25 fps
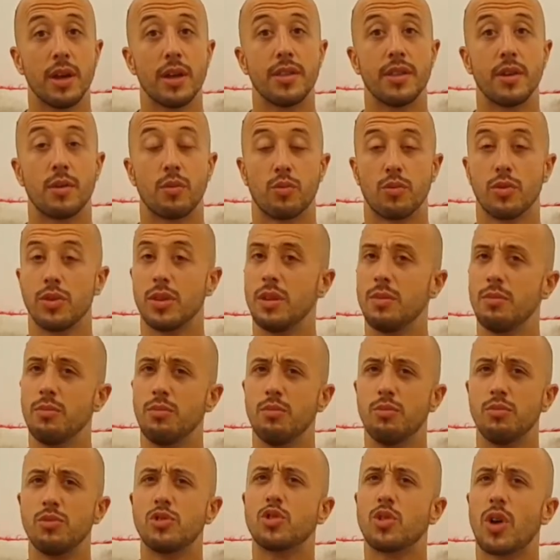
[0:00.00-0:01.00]
that really
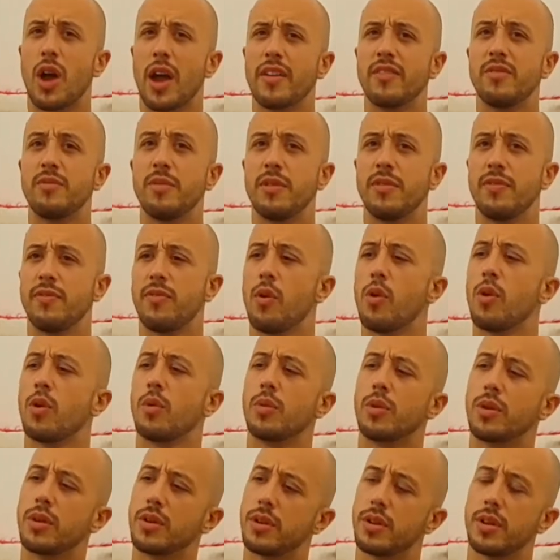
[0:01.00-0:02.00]
drive me
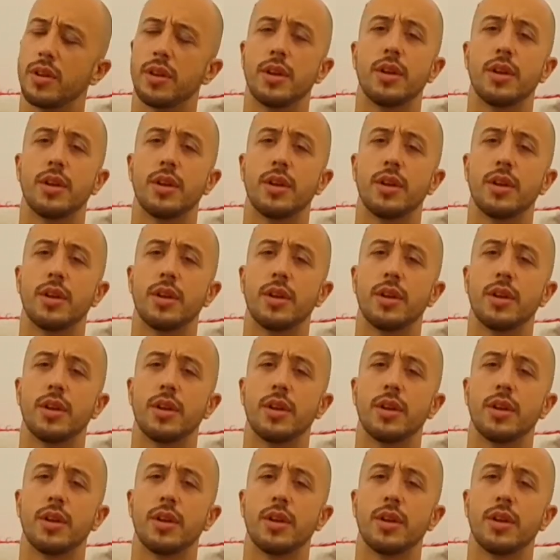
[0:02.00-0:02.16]
forward,